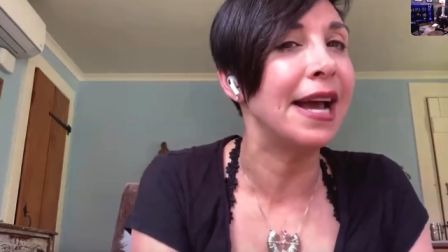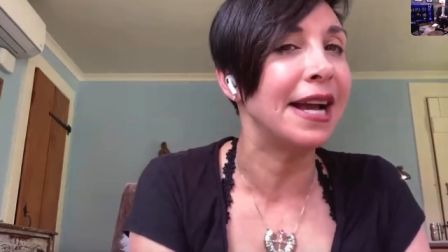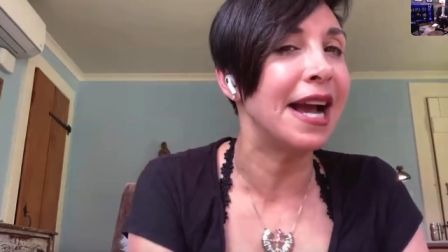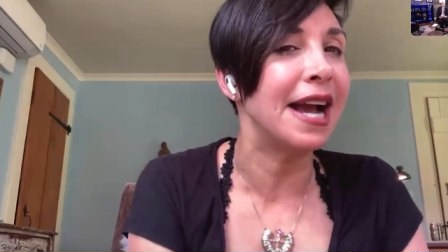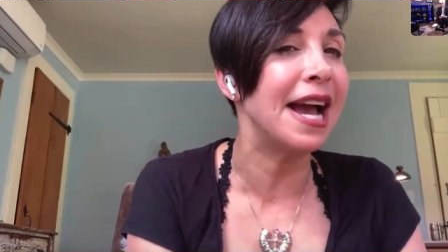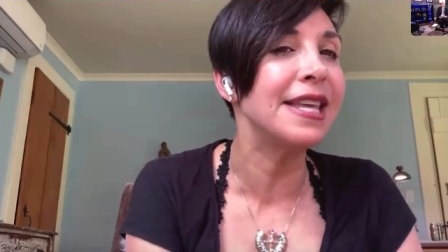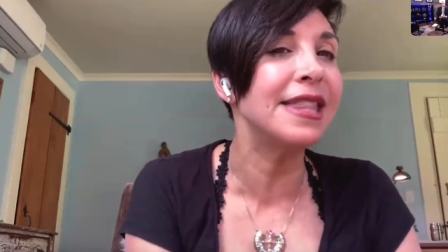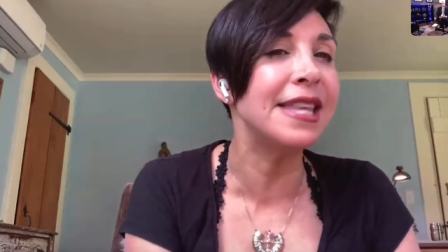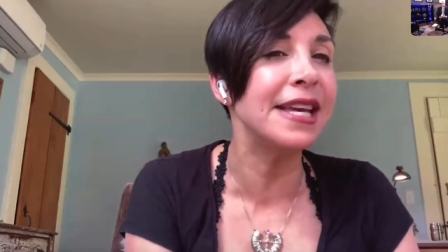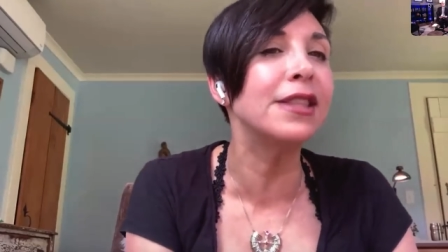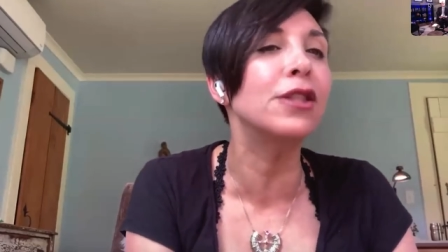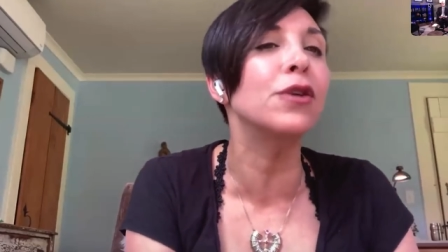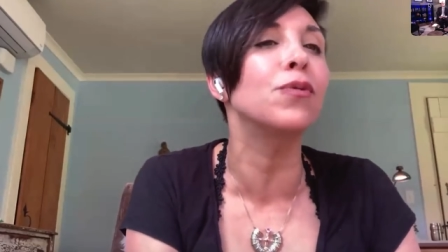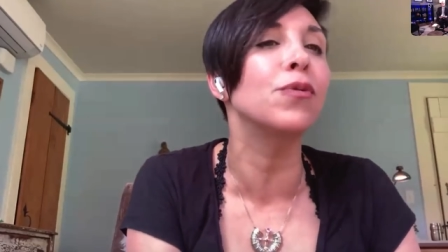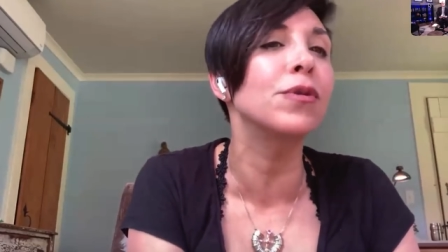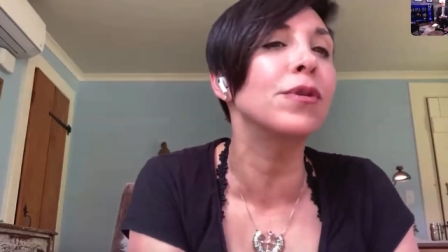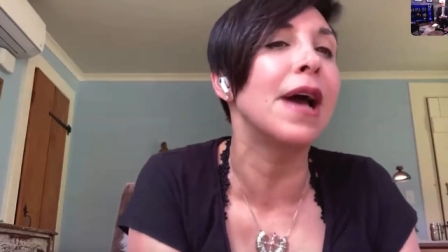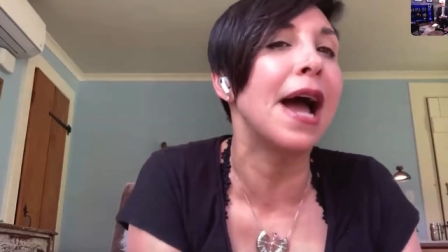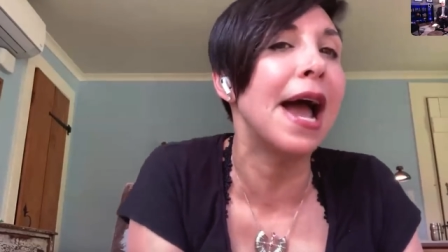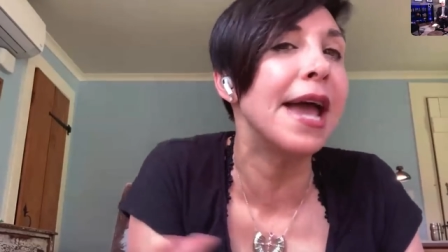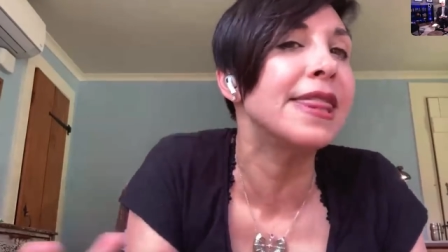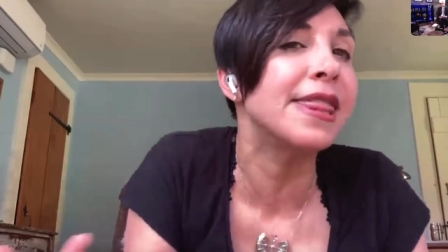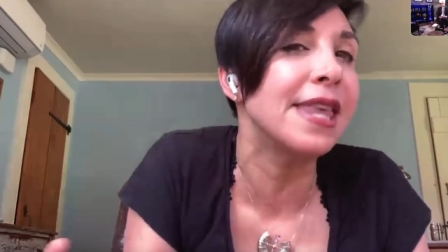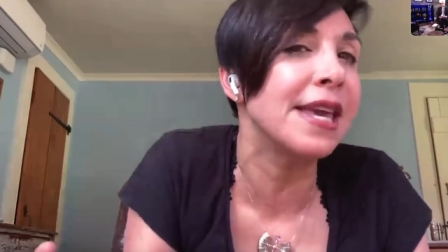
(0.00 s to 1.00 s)
I think the root
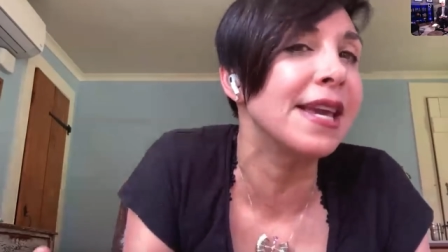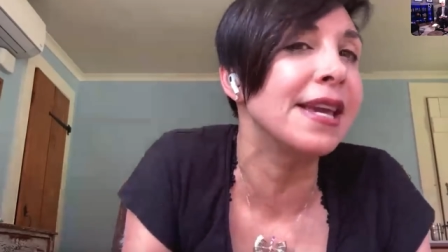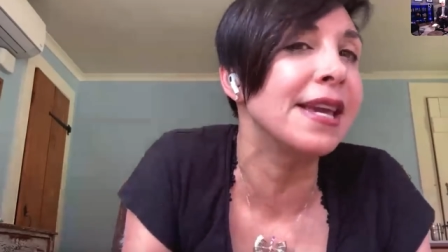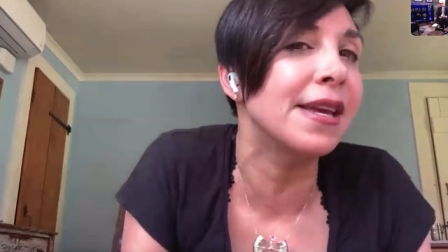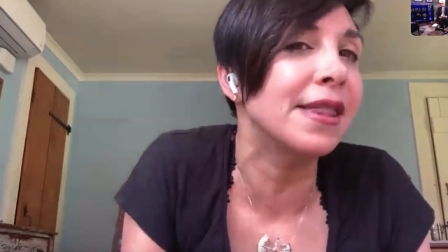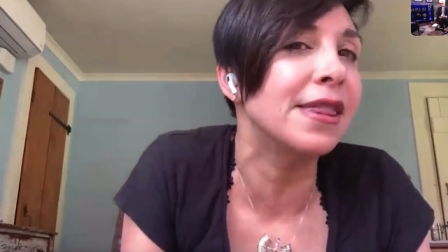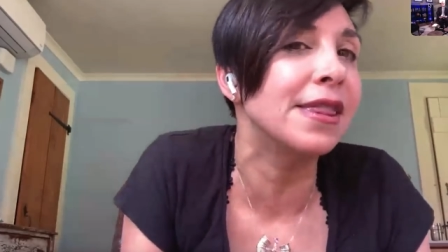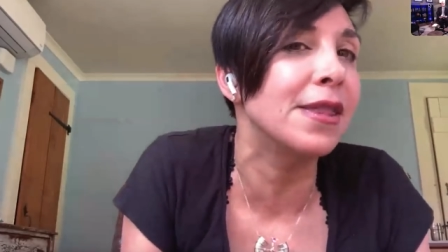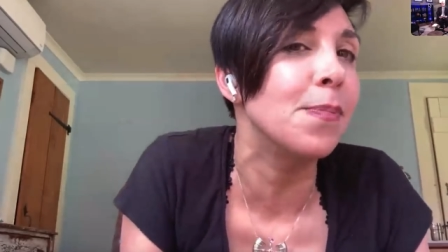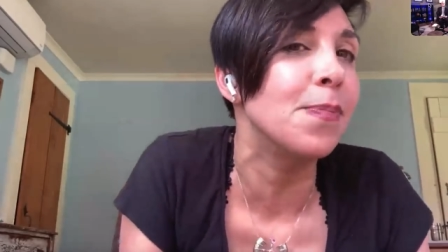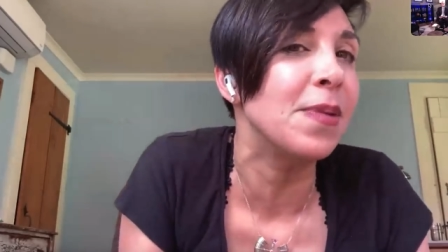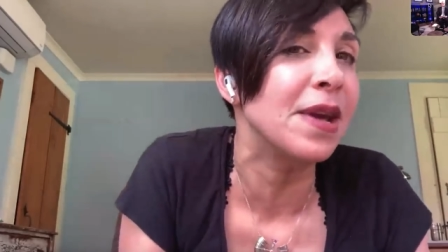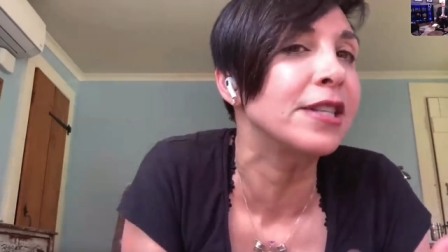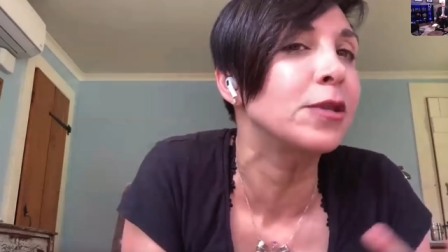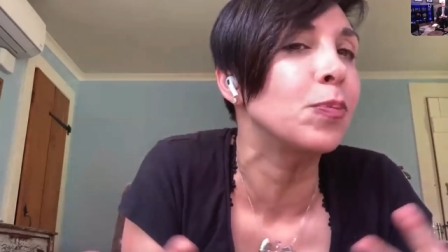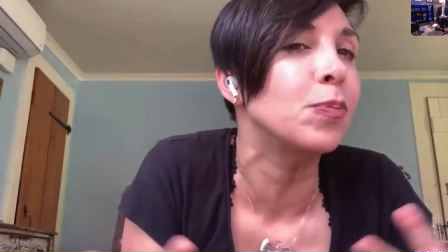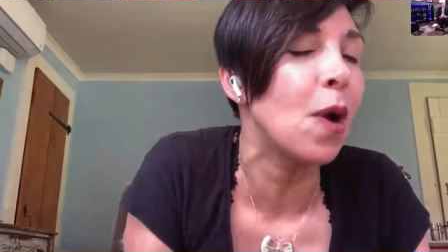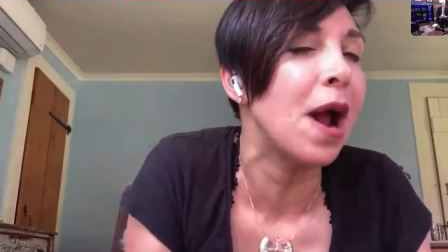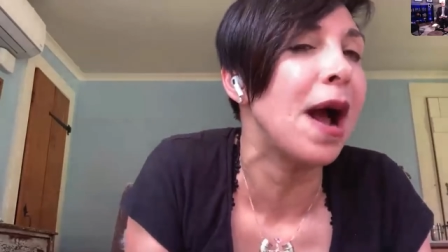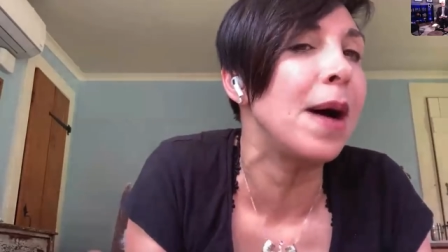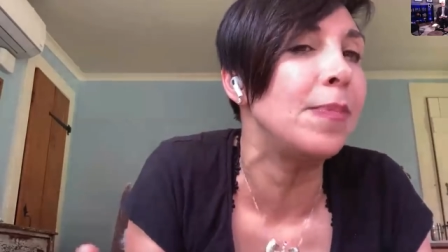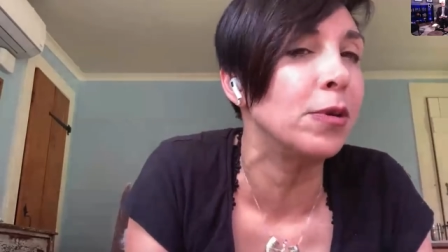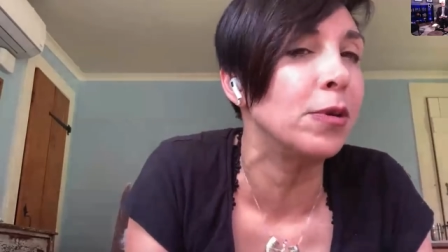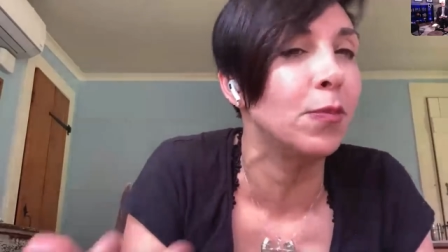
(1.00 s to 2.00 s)
I think the biggest
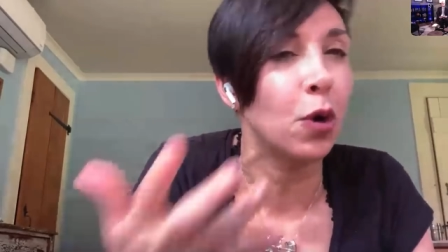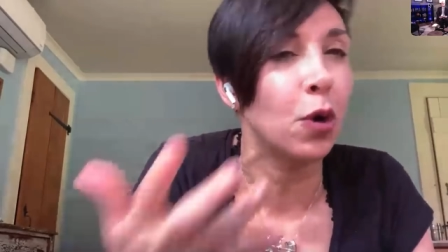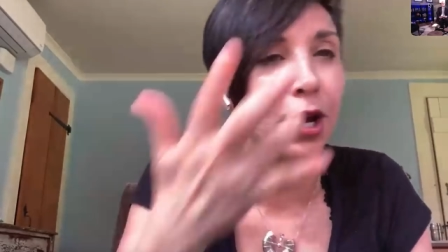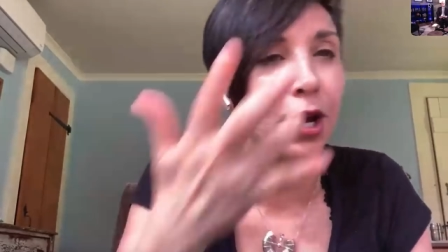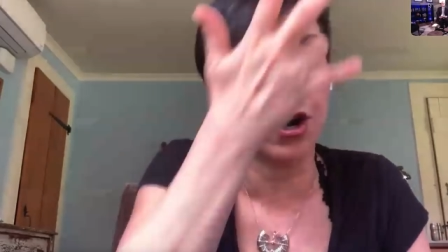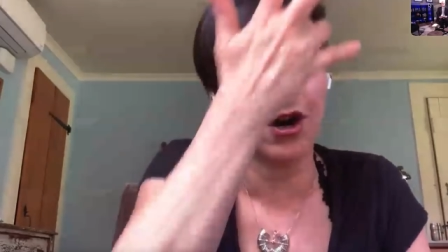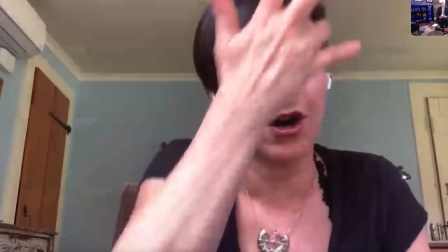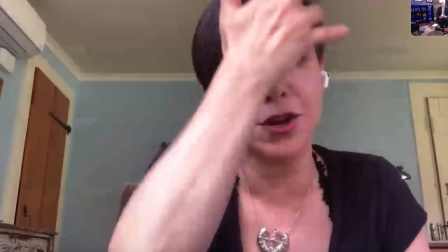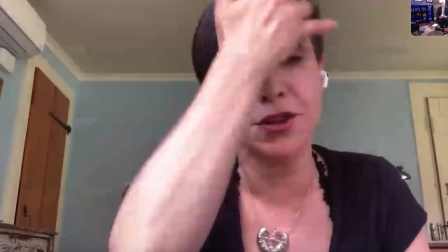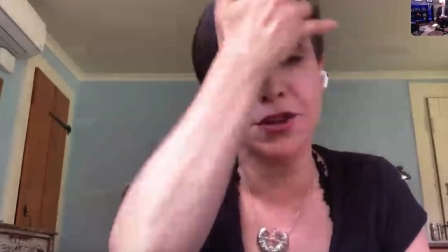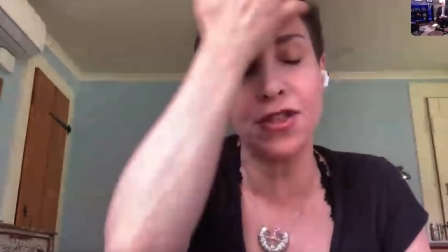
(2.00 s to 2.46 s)
problem on earth,